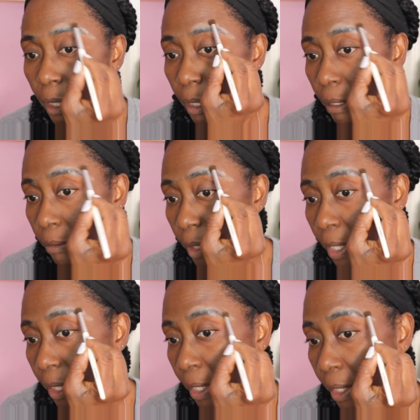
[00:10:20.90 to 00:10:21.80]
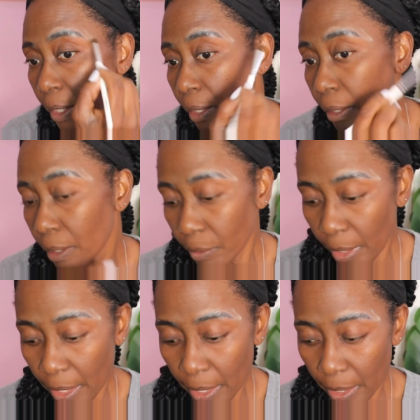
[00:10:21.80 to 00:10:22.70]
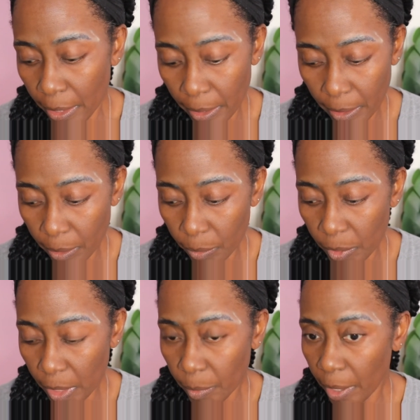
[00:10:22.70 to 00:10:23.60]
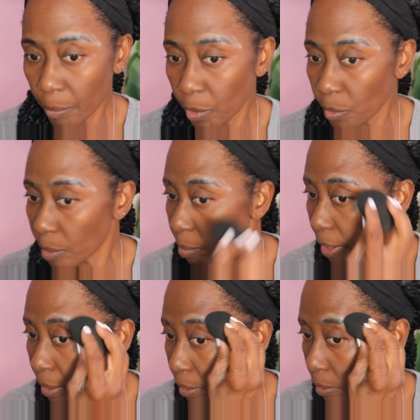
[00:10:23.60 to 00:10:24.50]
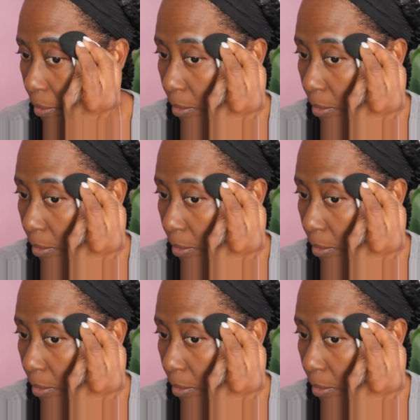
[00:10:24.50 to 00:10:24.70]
All right. Okay. Take my beauty blender